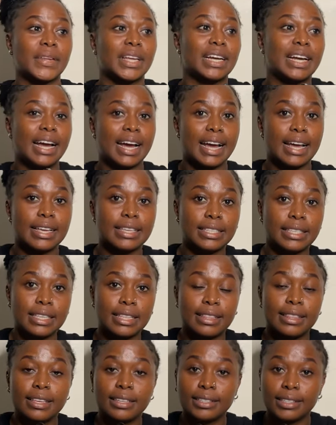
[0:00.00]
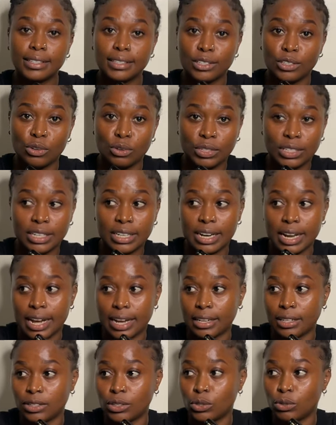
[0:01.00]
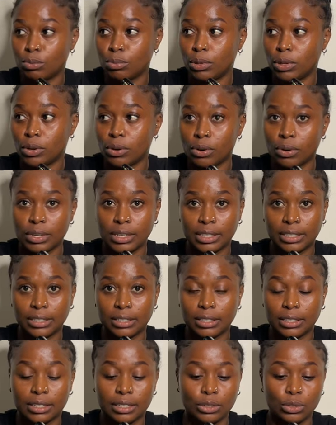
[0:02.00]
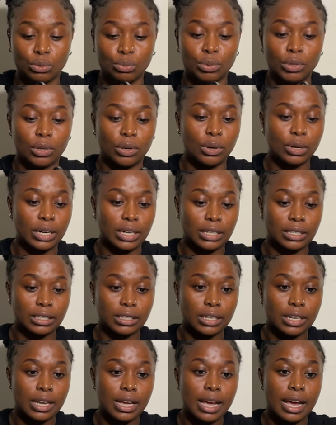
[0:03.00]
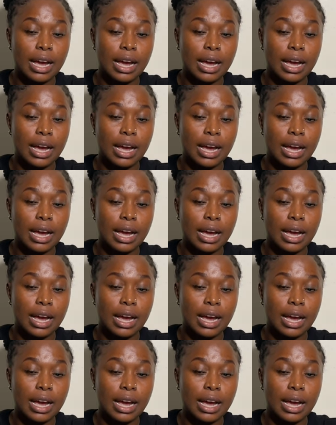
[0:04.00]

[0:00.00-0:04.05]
Guys, this is not nice, to be honest.